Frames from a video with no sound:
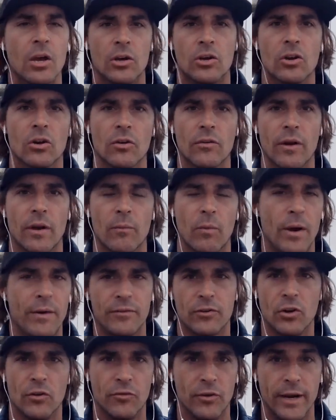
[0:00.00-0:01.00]
girl, wife
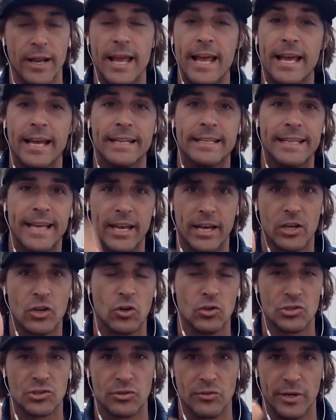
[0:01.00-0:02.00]
or girlfriend, down in
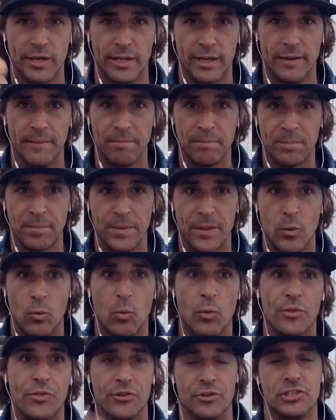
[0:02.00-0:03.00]
Costa Rica
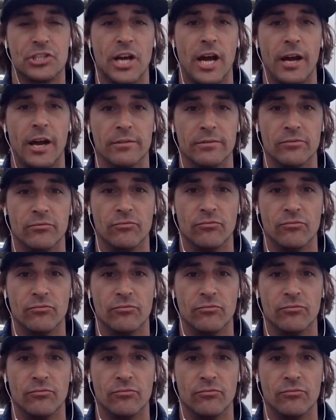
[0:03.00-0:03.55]
with their child.